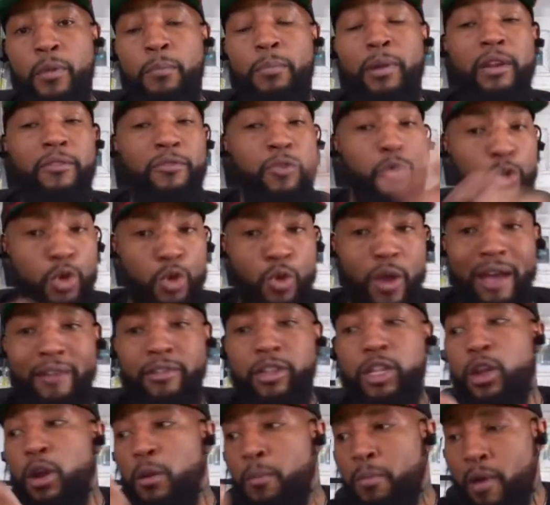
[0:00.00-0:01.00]
But if you do have
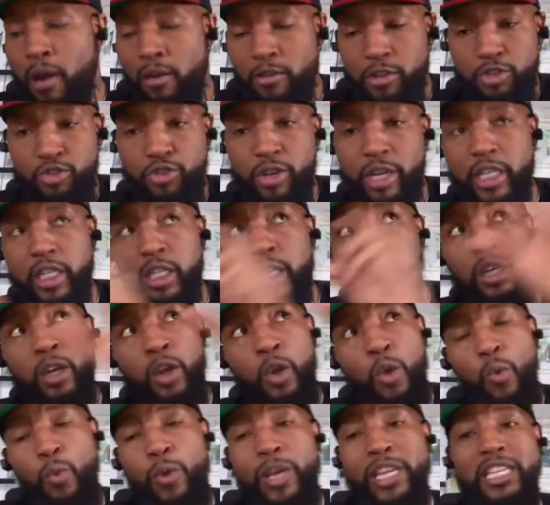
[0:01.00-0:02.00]
a third-party restriction,
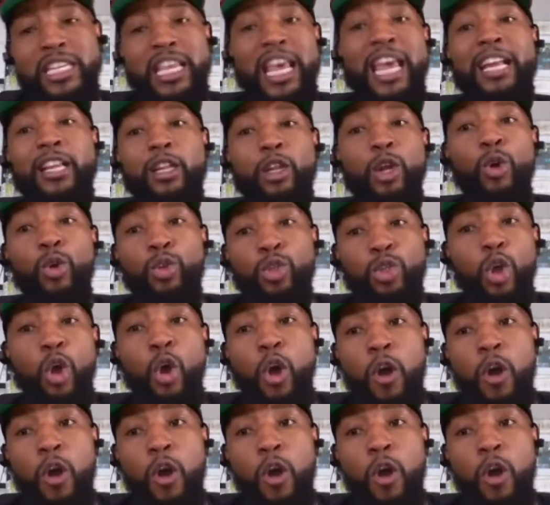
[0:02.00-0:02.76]
we take those